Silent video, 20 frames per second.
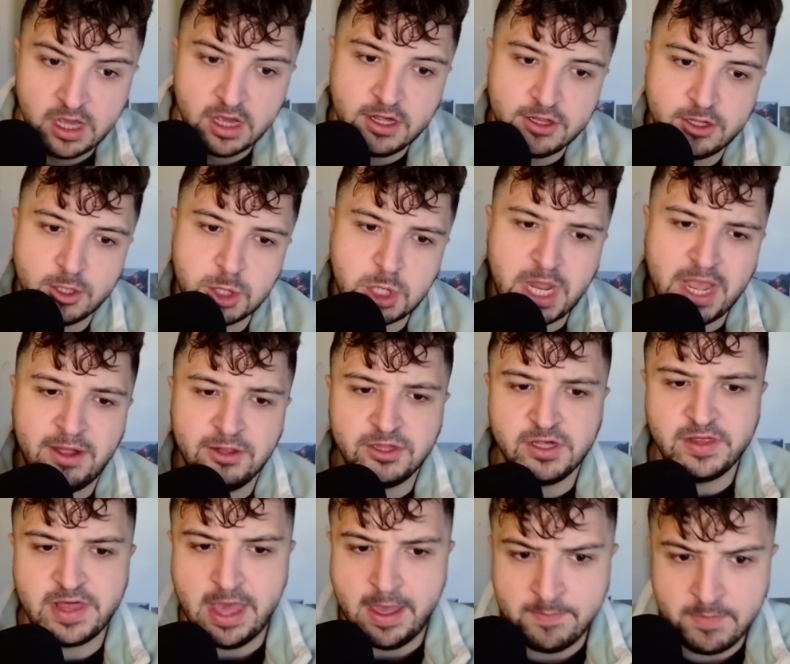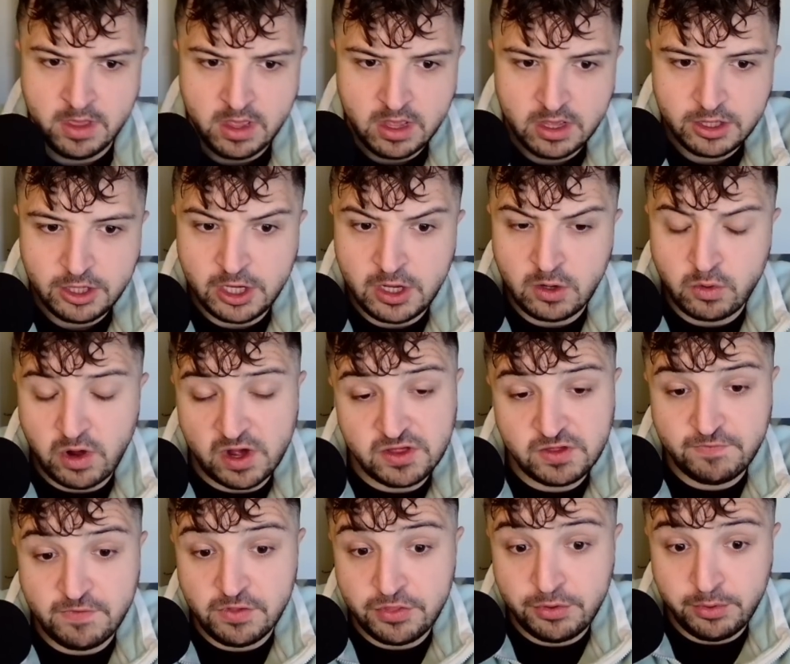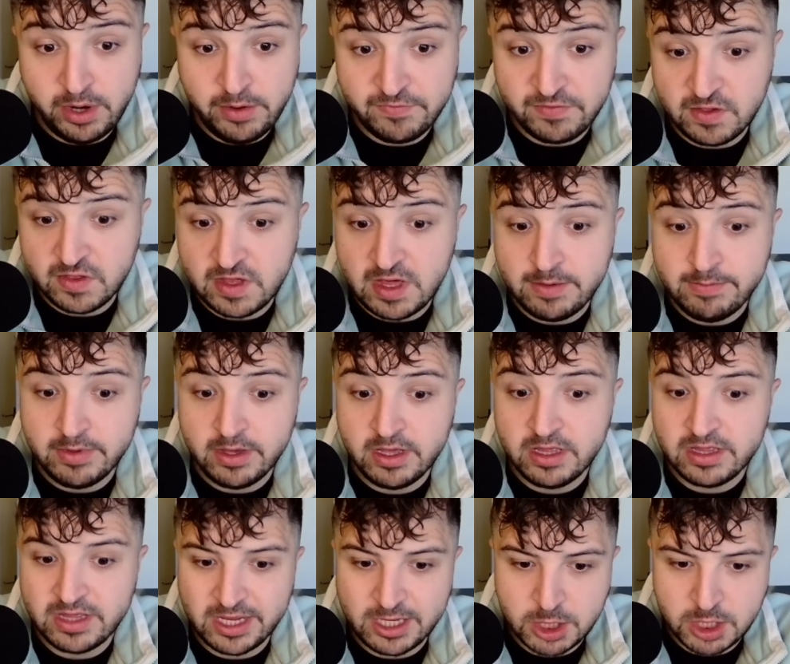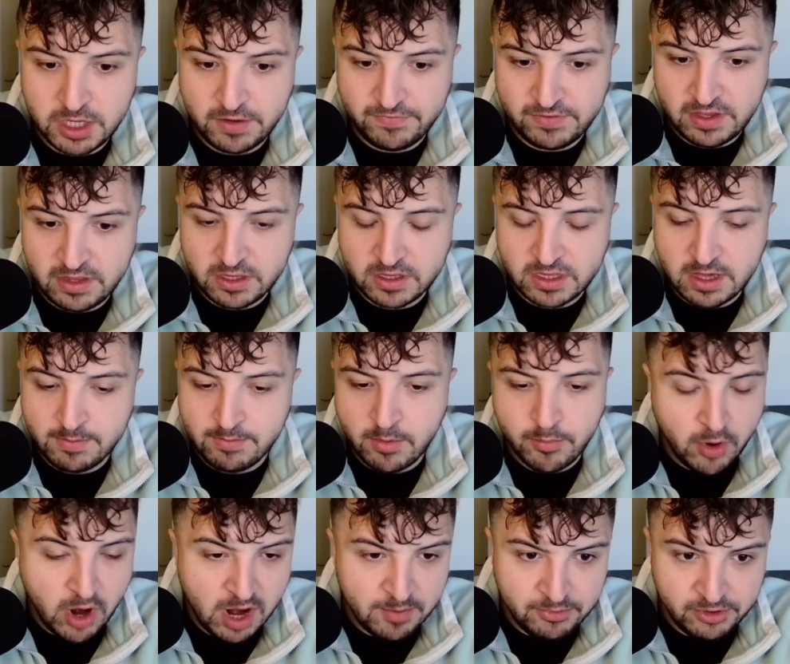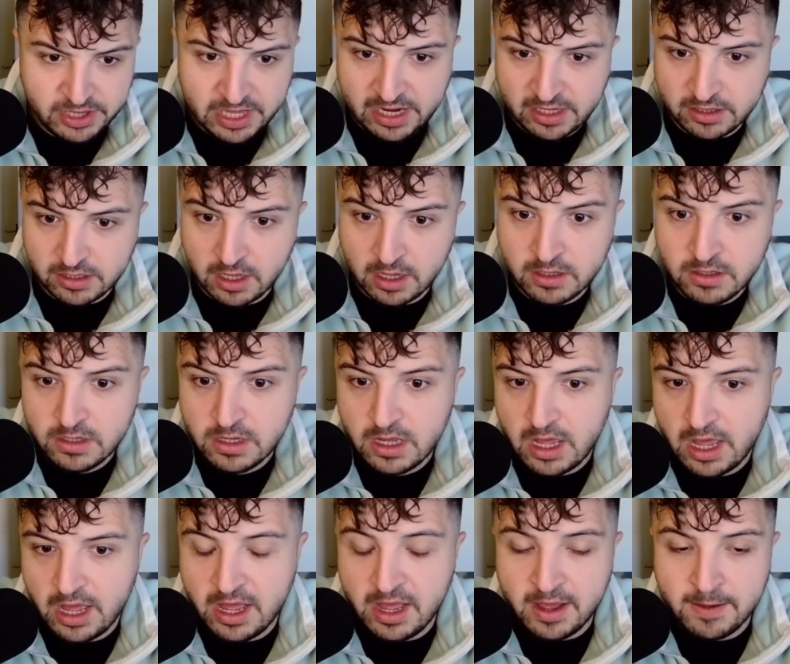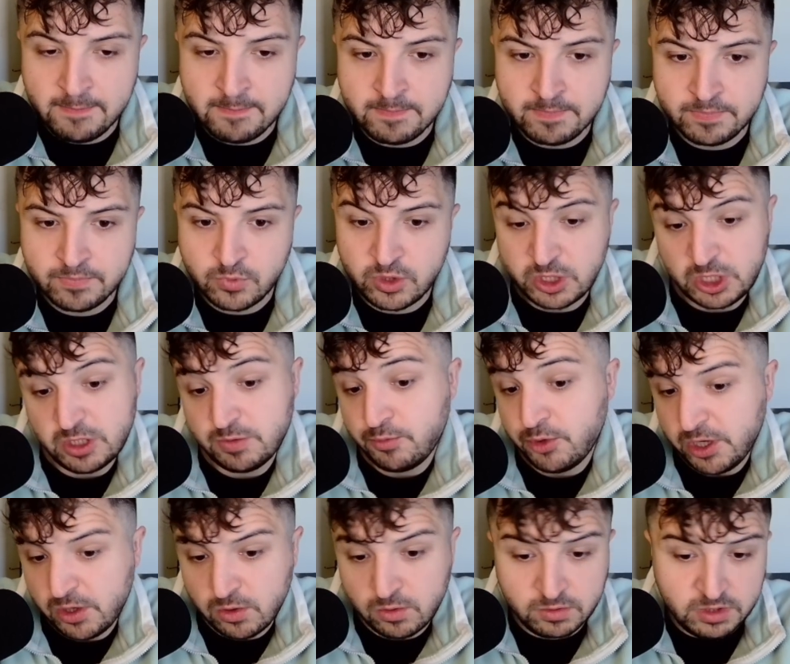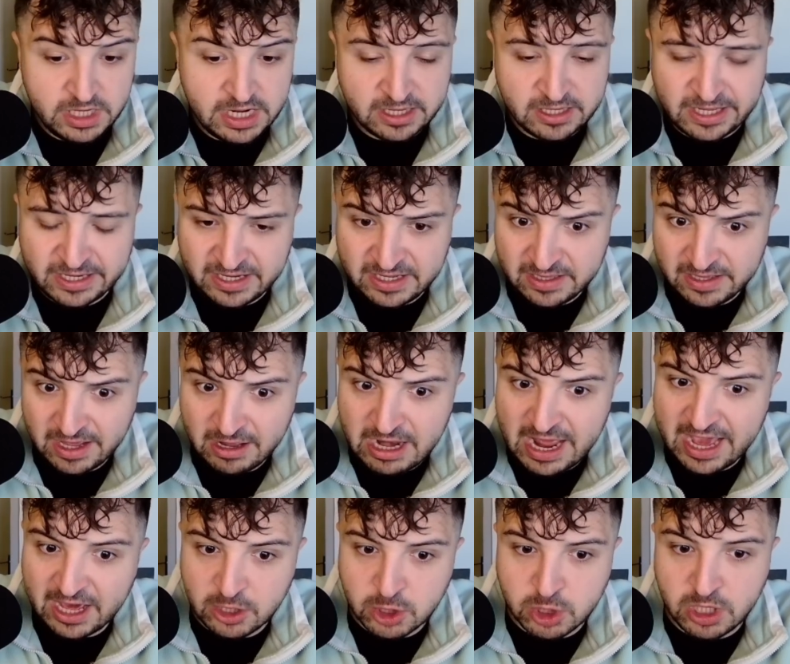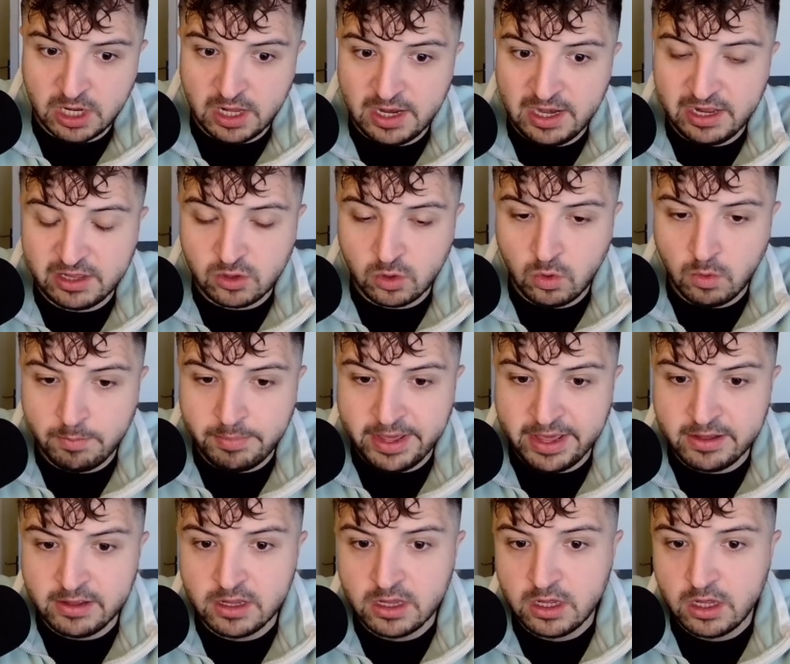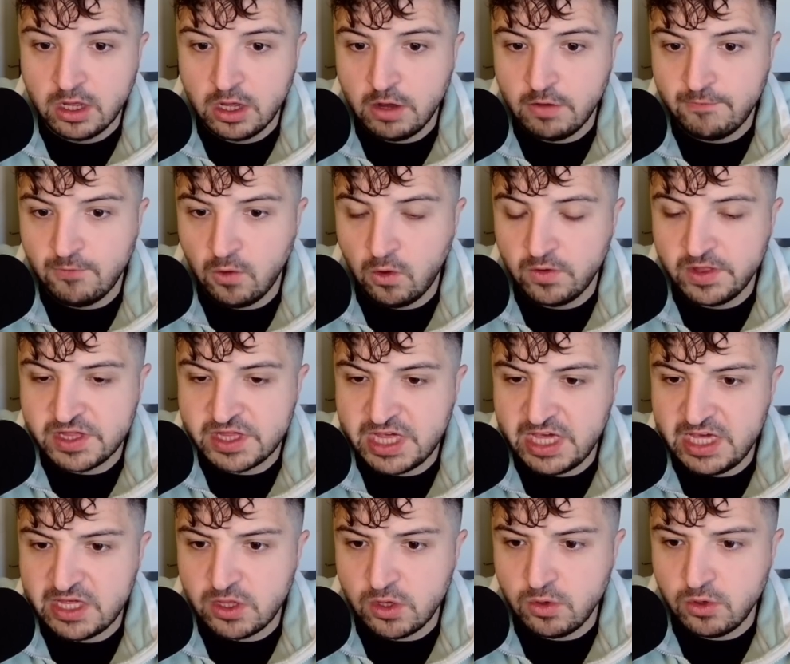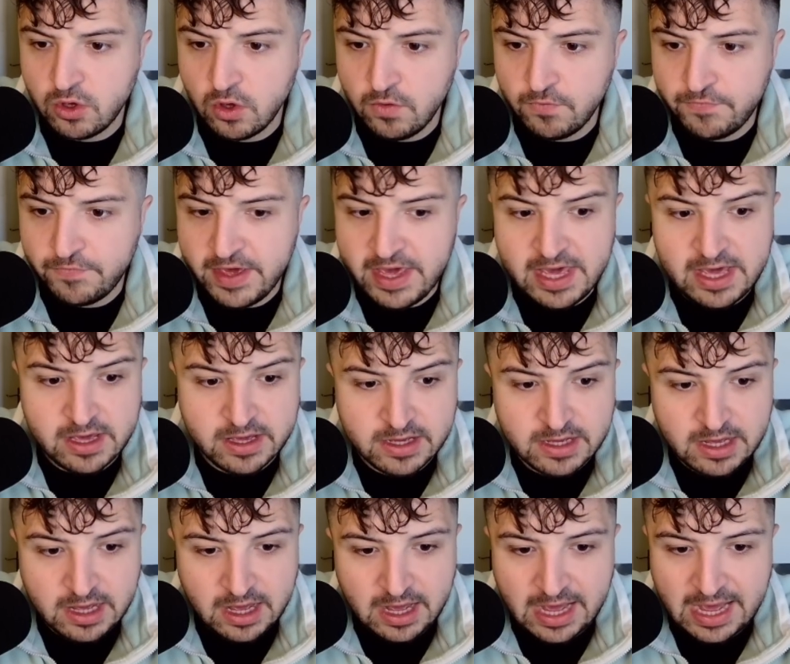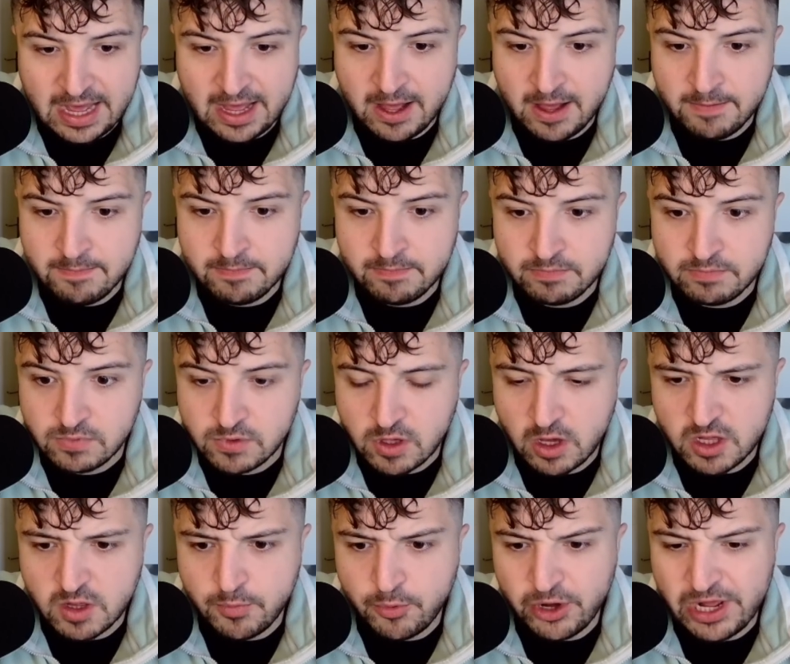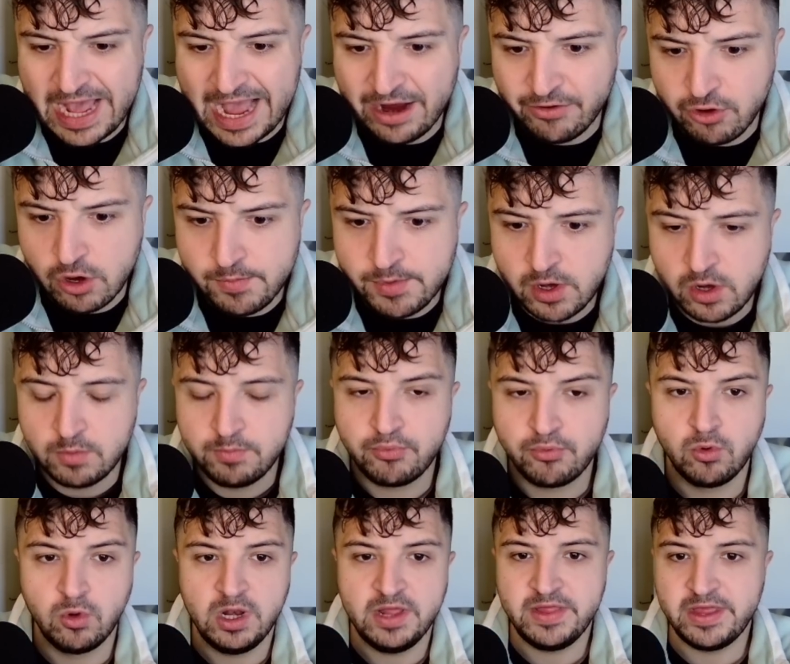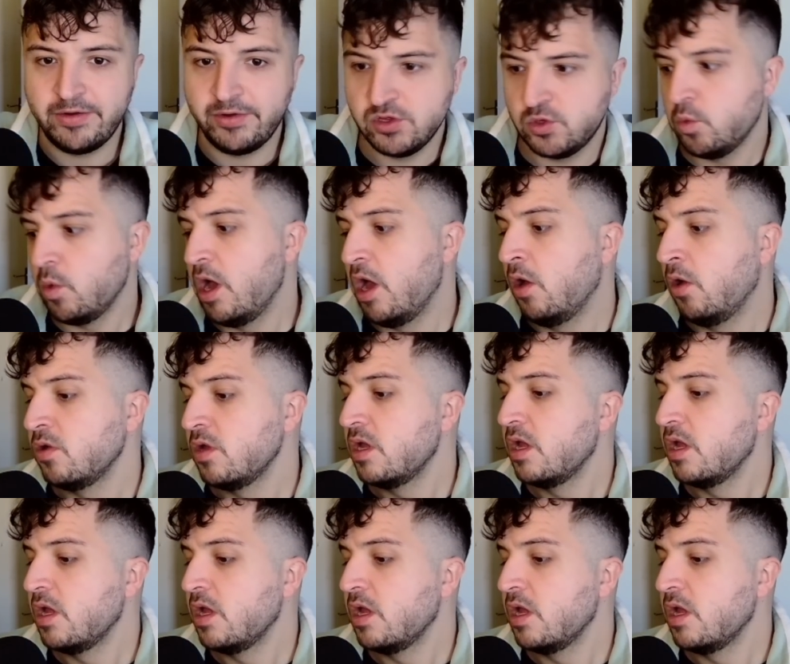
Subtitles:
so shout out to them. You can quest for 3 with the Simba, then shift in the Simba Pride Protector, which is pretty cool. You get like an extra little bit of lore. The Sisu Goofy, so it's a pretty aggro build, brawl in there as well.